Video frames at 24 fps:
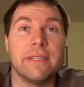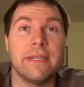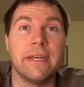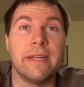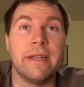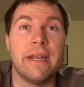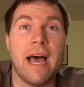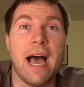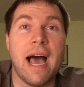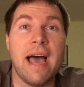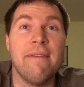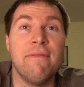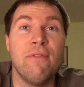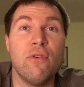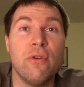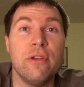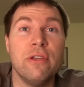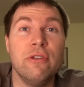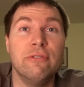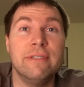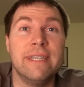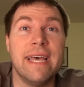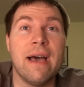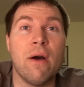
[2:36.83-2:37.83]
And I've
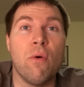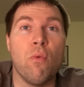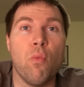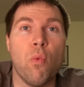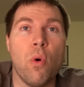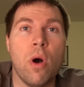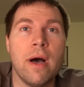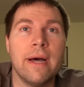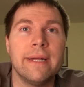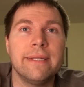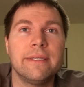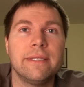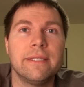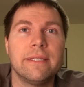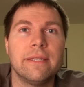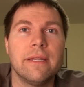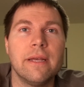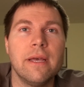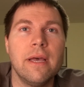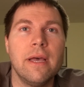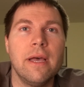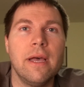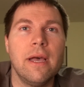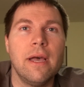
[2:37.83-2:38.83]
only used that once.